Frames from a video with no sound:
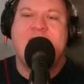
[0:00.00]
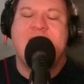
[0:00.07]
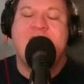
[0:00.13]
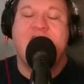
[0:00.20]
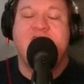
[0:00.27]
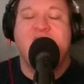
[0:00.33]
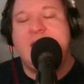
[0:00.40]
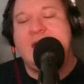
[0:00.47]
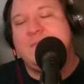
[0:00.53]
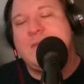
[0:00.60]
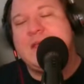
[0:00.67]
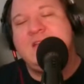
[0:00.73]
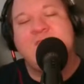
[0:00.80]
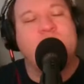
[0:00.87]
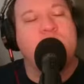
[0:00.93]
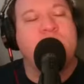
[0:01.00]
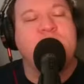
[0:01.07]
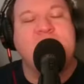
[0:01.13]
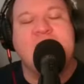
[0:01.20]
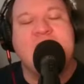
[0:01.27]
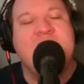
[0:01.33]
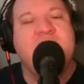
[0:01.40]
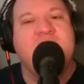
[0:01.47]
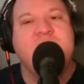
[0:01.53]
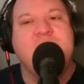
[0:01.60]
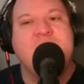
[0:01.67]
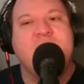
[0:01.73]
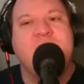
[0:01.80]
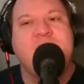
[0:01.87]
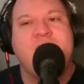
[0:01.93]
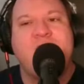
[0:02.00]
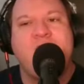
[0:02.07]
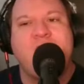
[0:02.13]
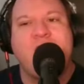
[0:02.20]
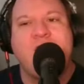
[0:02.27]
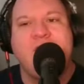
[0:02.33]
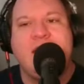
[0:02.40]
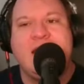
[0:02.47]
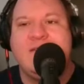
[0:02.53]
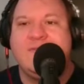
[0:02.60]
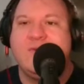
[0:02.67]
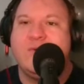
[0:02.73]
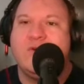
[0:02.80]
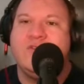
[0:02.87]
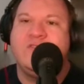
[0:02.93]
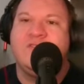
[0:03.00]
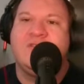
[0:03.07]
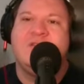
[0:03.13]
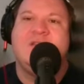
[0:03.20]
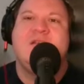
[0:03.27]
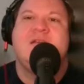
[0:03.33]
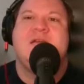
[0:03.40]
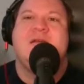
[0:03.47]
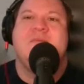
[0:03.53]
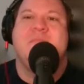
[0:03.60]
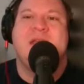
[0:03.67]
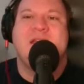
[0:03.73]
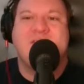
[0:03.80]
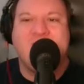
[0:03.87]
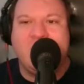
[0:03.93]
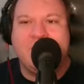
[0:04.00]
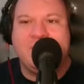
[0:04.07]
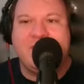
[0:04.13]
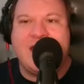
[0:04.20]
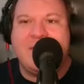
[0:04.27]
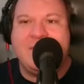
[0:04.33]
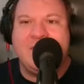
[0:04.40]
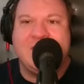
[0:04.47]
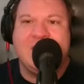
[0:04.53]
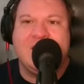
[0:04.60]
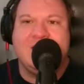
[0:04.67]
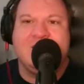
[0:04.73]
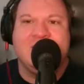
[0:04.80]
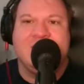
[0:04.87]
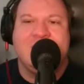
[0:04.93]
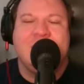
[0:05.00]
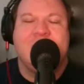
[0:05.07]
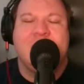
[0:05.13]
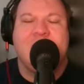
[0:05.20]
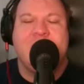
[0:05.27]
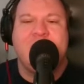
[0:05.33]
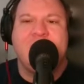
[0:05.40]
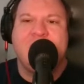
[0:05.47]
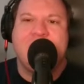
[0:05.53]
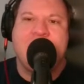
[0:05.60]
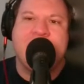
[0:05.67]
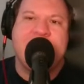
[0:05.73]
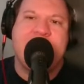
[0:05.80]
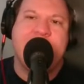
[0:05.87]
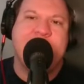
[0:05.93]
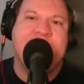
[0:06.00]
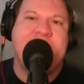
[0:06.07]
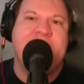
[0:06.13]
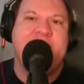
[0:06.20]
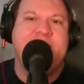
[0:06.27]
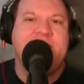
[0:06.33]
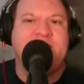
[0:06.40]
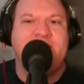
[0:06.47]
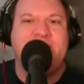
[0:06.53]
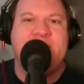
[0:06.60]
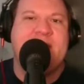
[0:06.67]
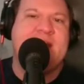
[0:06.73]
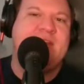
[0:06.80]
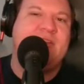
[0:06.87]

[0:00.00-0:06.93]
And Aunt May swore that he could have been with her, and that, of course, makes her upset because, oh, he's probably out with that other girl